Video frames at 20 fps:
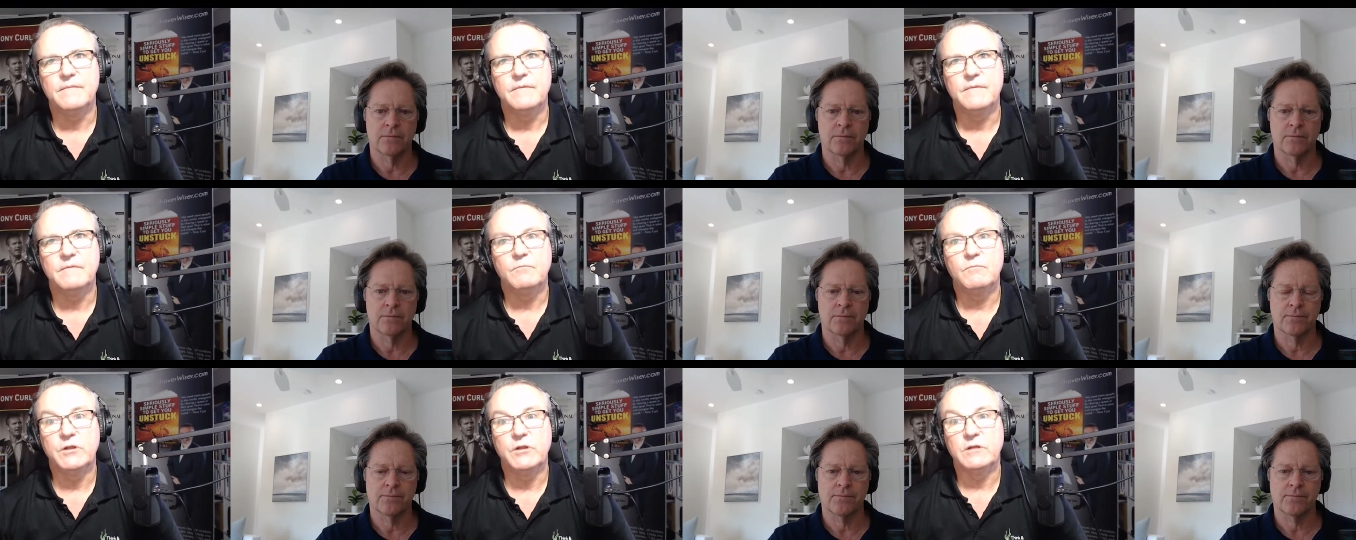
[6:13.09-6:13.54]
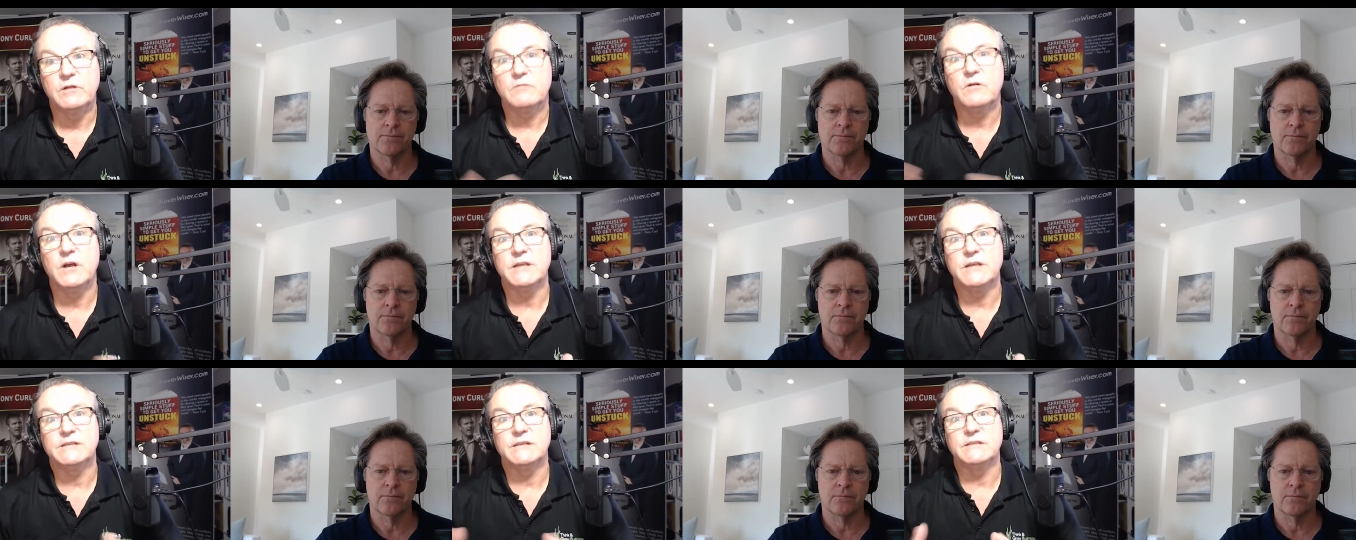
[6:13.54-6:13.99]
Speaker 1: well, the
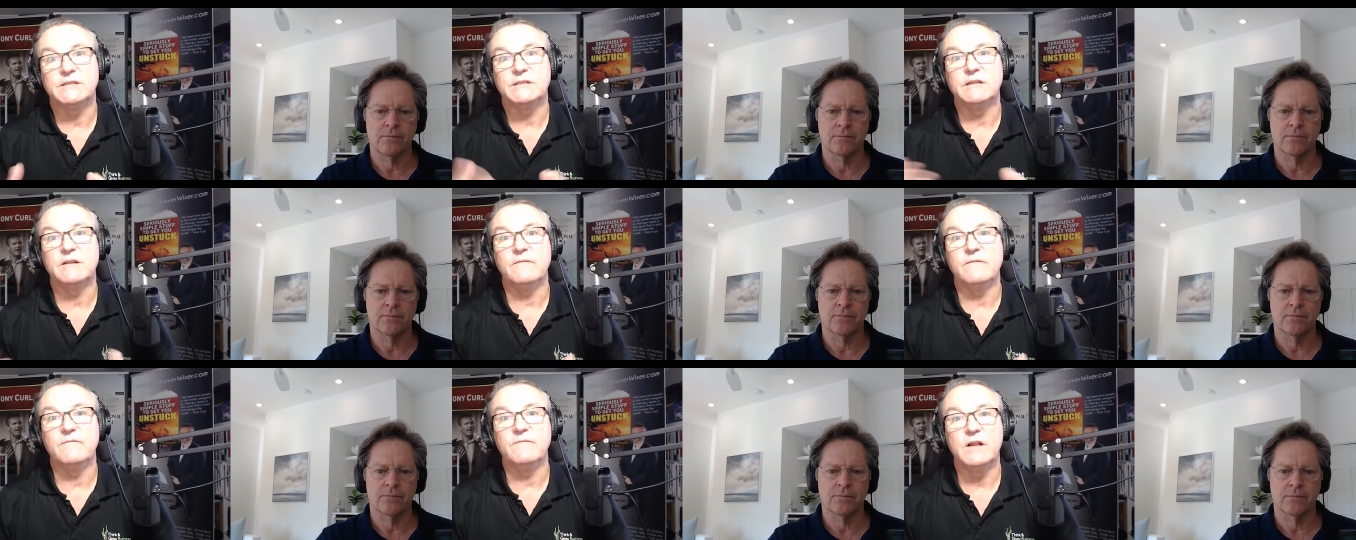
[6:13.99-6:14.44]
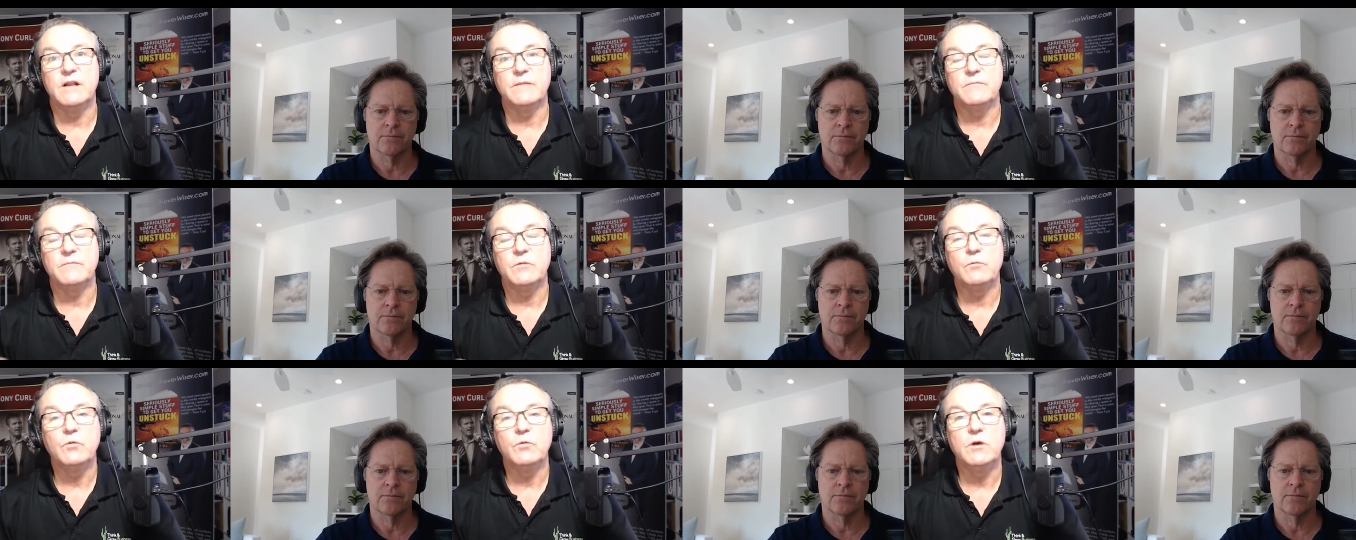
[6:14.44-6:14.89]
crisis that
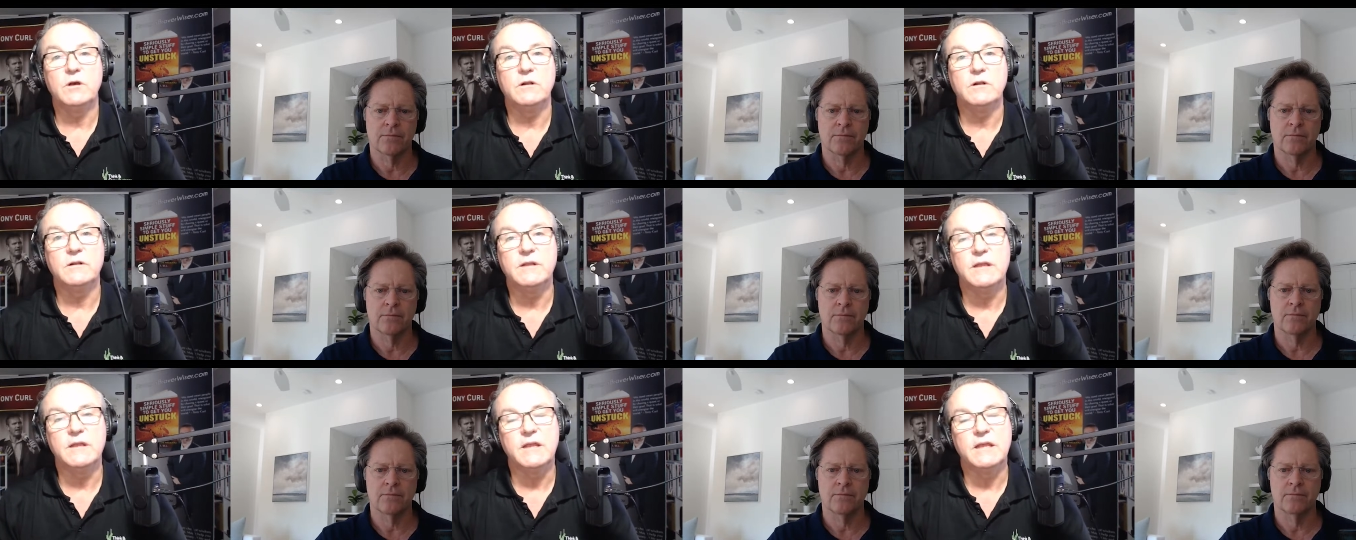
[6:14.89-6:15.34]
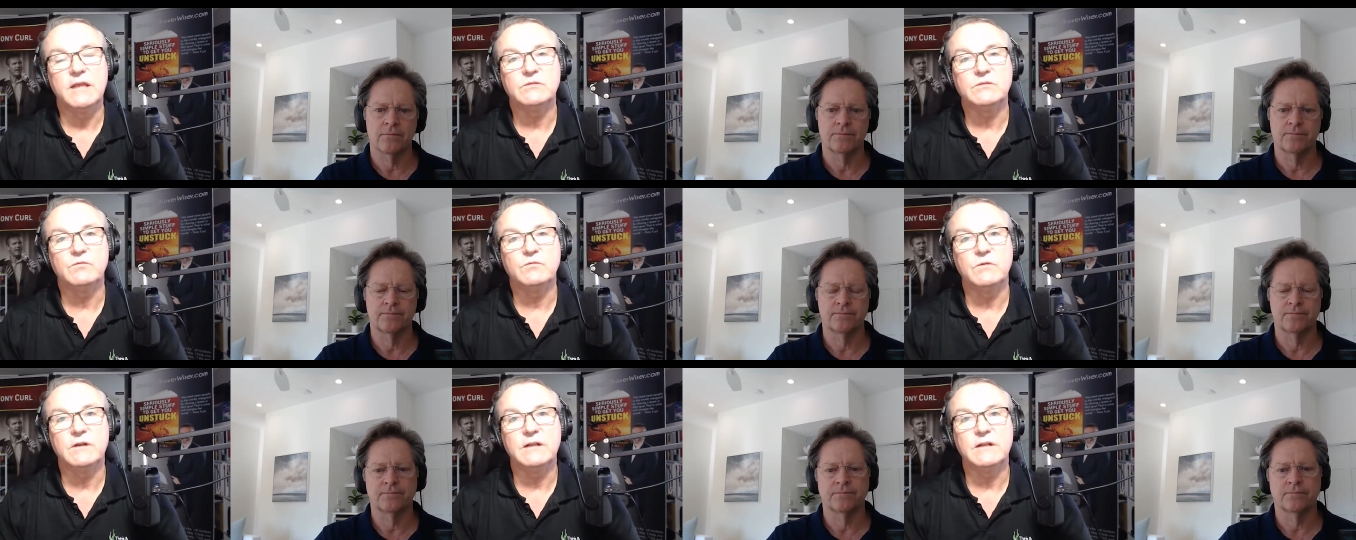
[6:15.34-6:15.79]
enveloped the world it
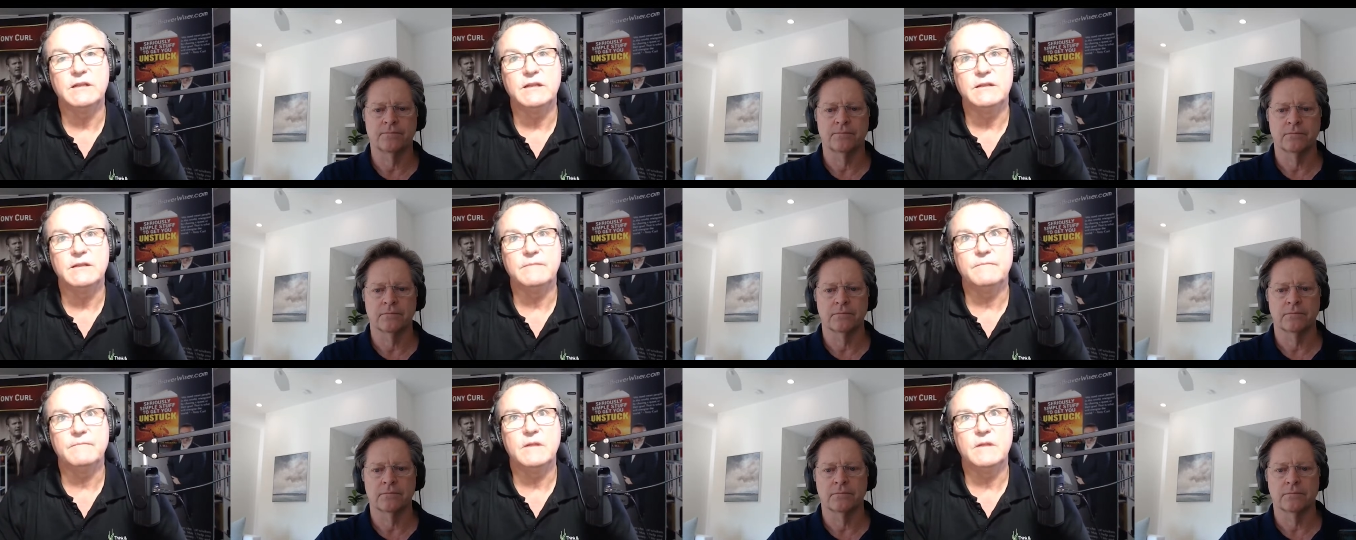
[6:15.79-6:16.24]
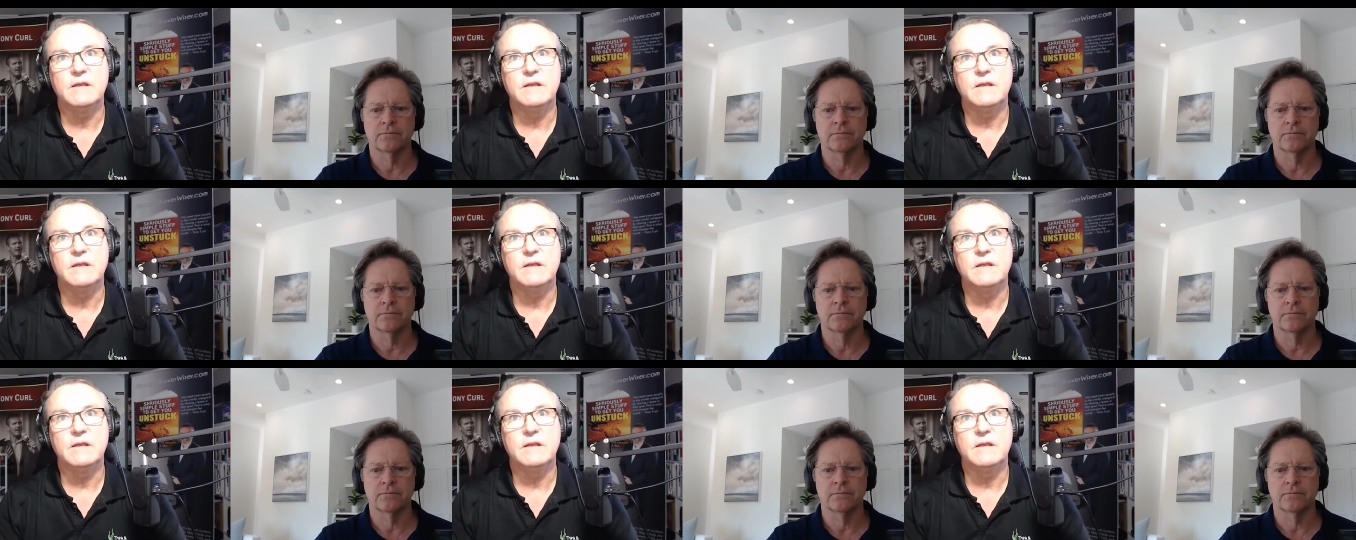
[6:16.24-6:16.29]
has really